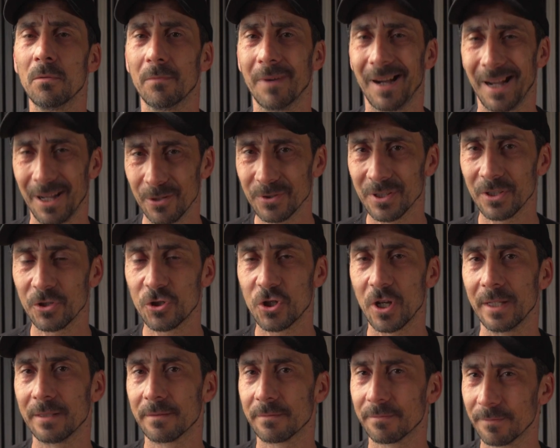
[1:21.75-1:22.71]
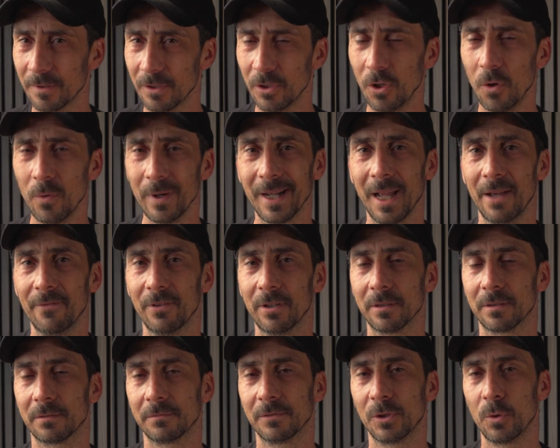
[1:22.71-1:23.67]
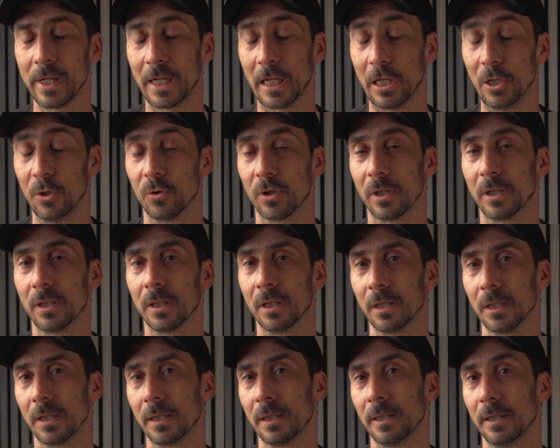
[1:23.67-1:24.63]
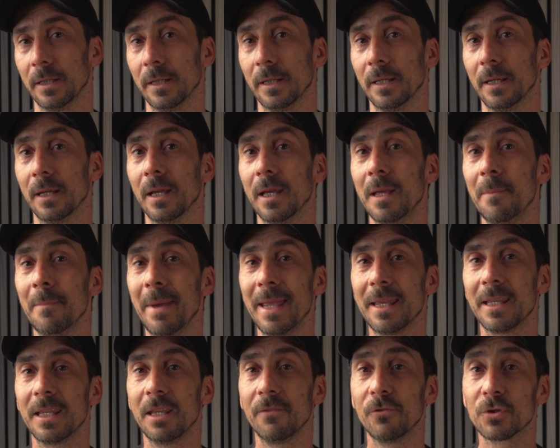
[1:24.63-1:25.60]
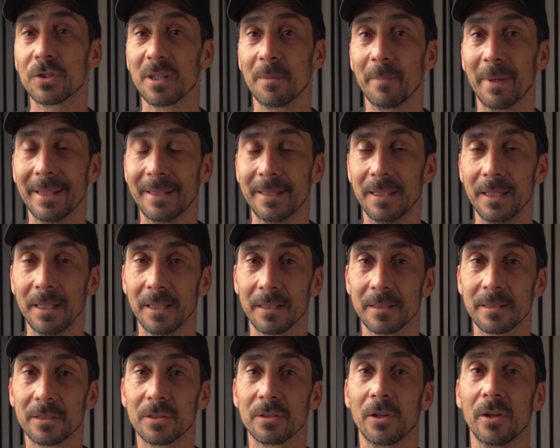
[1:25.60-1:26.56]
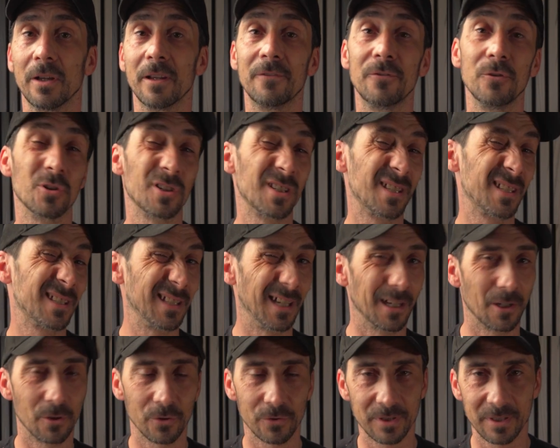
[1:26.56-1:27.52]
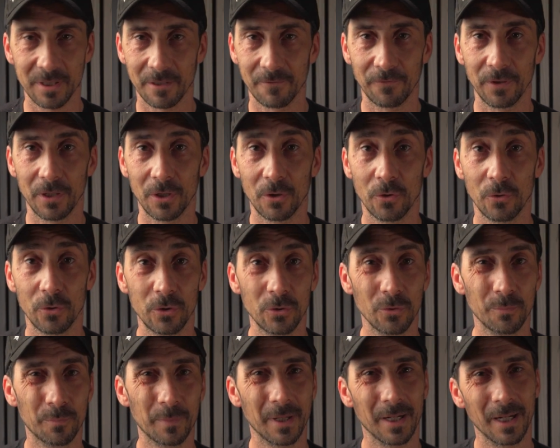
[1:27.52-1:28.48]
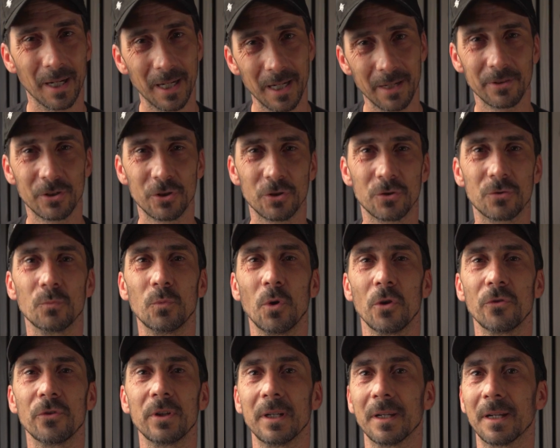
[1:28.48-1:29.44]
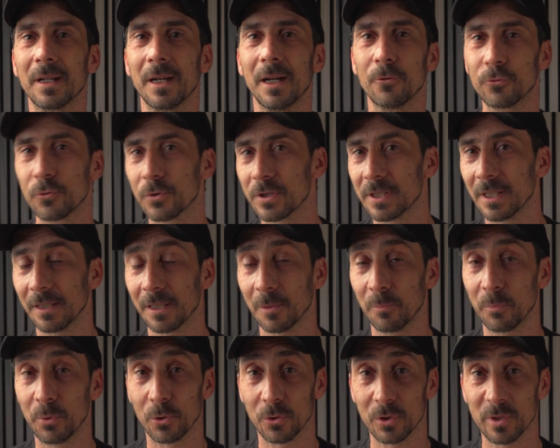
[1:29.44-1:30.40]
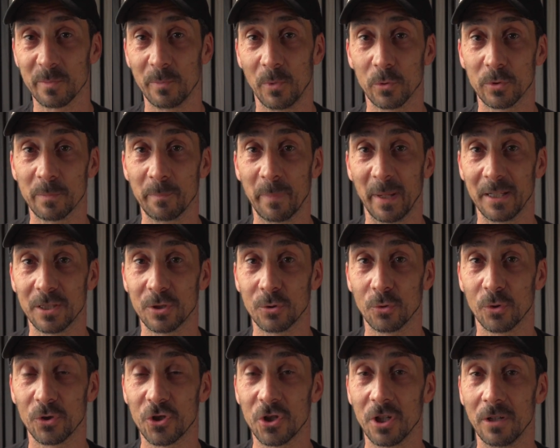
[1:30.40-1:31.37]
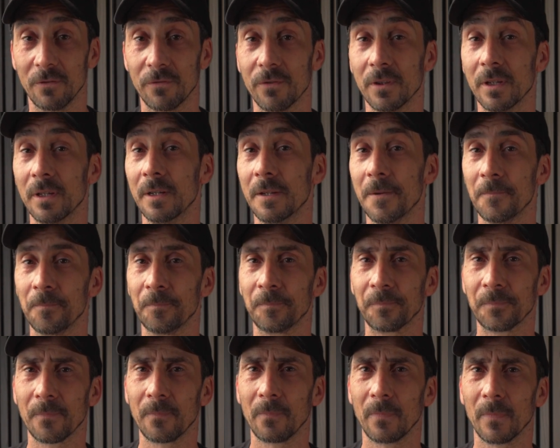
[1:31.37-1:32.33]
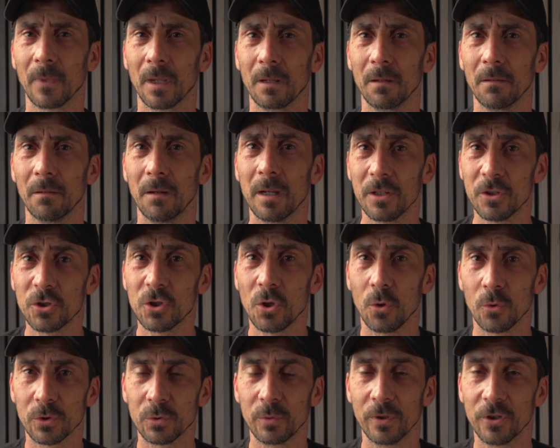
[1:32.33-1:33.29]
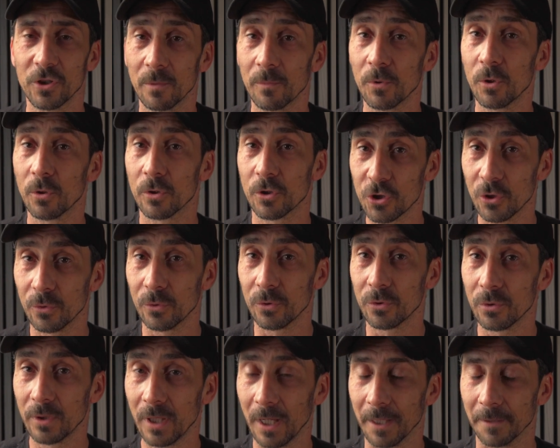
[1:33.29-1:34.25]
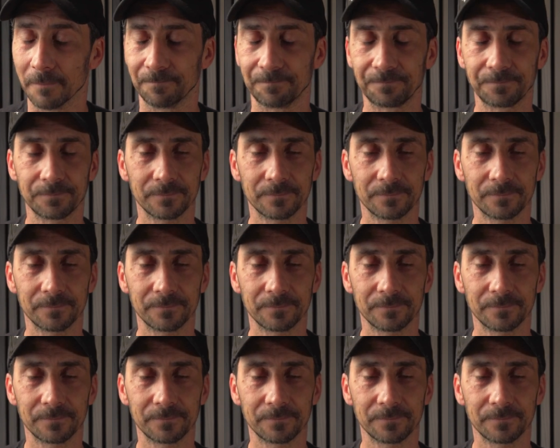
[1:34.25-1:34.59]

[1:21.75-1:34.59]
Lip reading: I'll suggest go and have a quick look. It may give you some ideas if you're stuck on something or you're kind of wondering how to set up your small space to achieve results, which I'm going to show you today.